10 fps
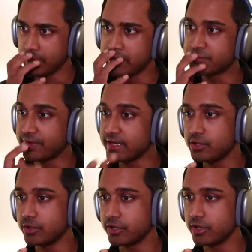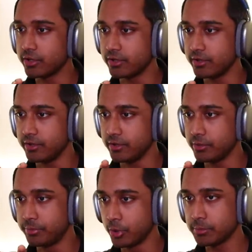And it's funny,
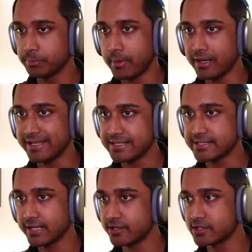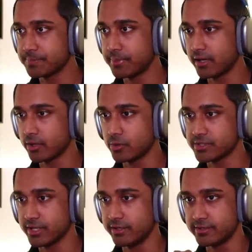you're both part insiders, part
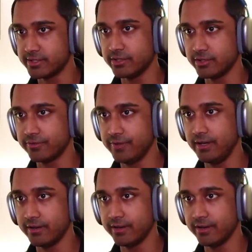outsiders in your field,